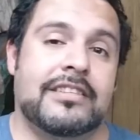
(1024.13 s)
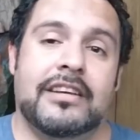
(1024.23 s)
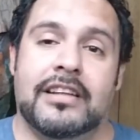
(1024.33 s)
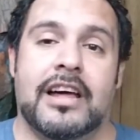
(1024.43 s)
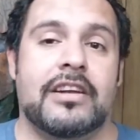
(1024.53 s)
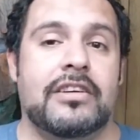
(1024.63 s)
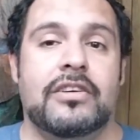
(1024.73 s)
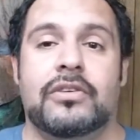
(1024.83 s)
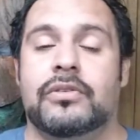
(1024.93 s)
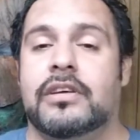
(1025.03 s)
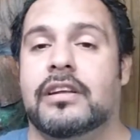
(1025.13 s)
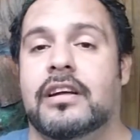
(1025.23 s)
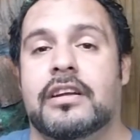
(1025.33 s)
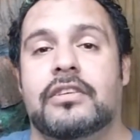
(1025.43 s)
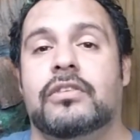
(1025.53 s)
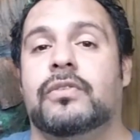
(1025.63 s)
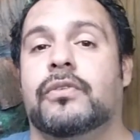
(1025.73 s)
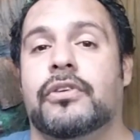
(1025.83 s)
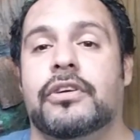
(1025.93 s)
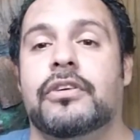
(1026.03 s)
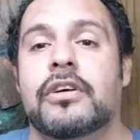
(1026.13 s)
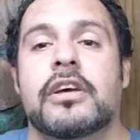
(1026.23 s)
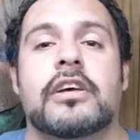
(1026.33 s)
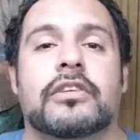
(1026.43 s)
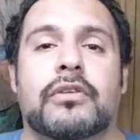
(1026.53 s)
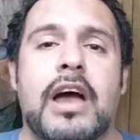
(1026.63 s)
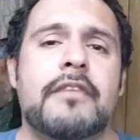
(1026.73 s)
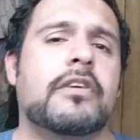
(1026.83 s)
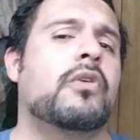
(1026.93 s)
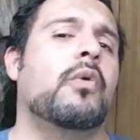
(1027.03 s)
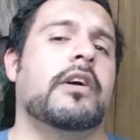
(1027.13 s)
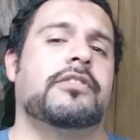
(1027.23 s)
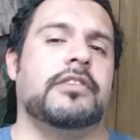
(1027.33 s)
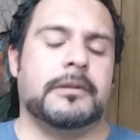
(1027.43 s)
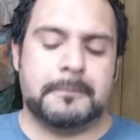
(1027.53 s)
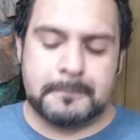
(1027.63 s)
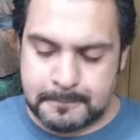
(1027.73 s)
see a lot of news, get a lot of news for you. So I have a question.